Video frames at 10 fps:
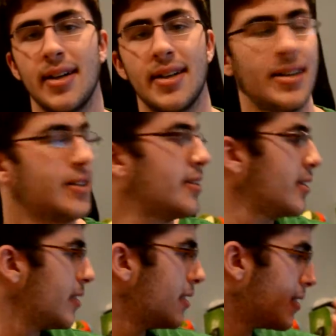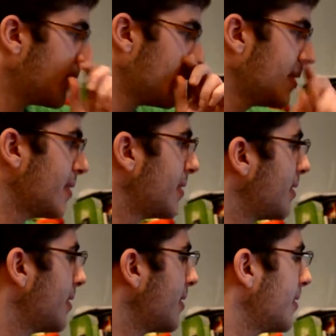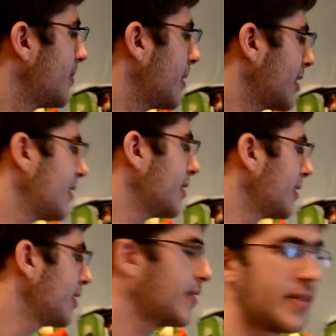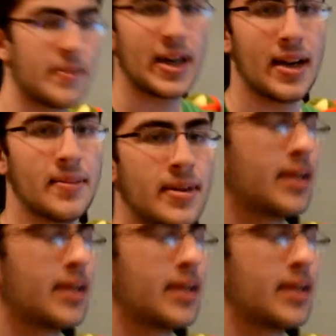Here is a picture of the map.